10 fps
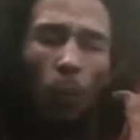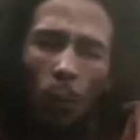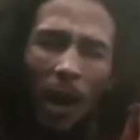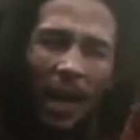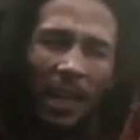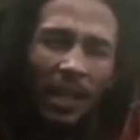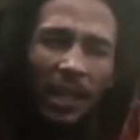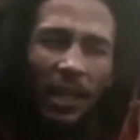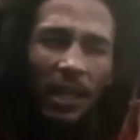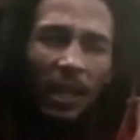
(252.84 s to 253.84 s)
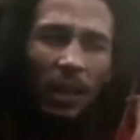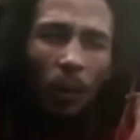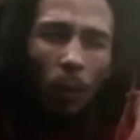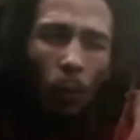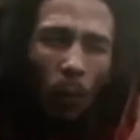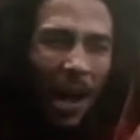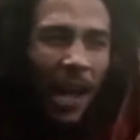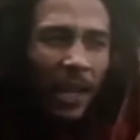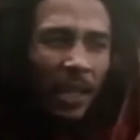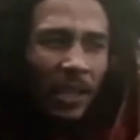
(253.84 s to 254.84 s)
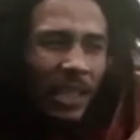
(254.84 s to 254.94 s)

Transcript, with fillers: Why, why